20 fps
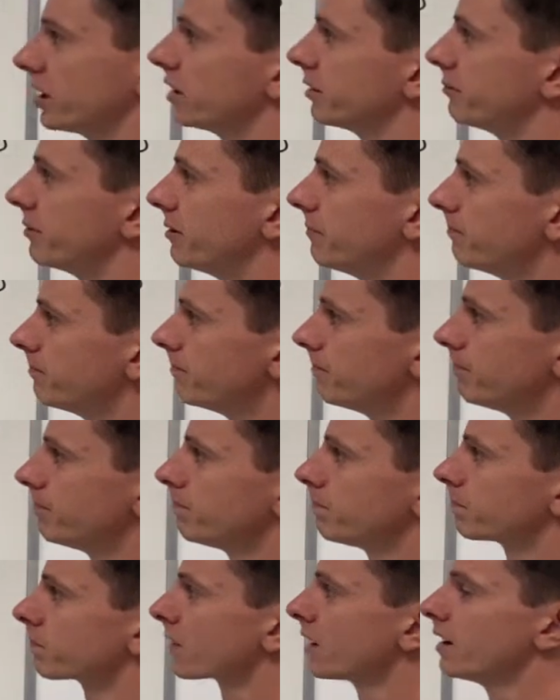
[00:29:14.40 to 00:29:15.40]
element.
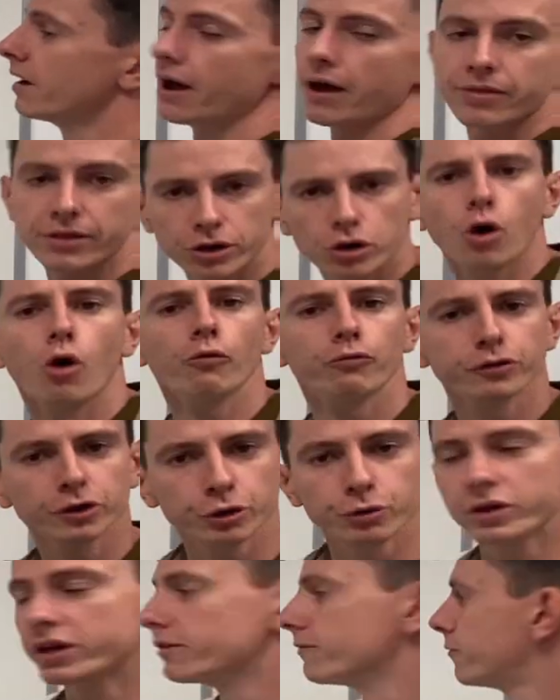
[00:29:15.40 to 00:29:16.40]
And then hopefully
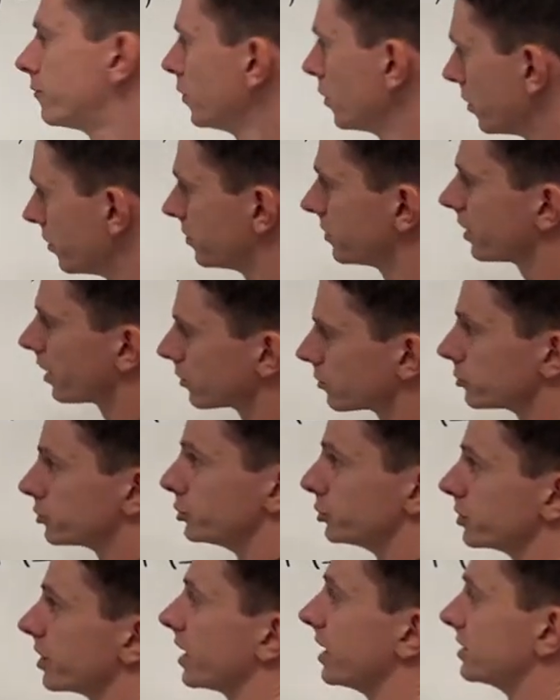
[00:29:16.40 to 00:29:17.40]
we can fill in the other
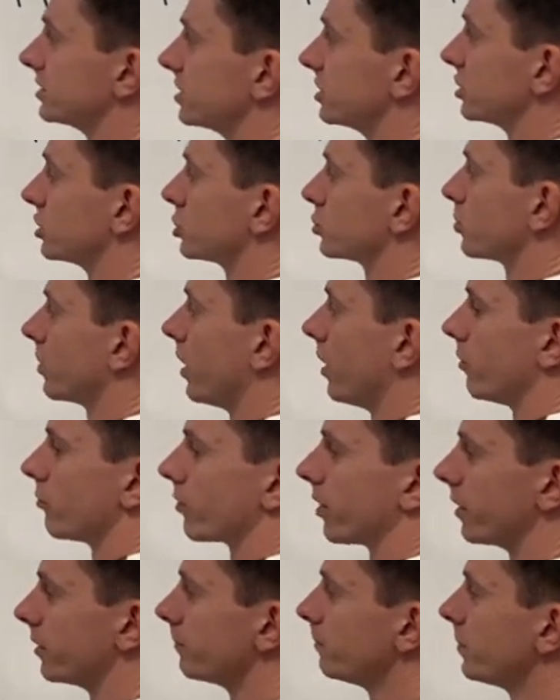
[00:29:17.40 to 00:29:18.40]
two cases as well,
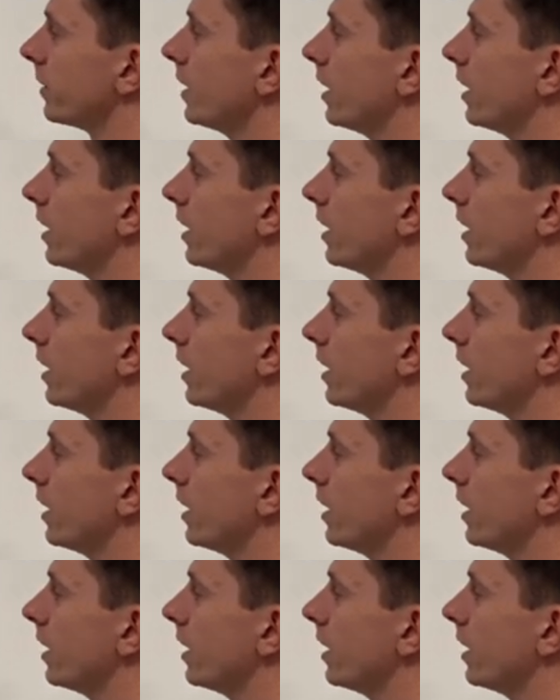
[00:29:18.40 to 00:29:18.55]
right?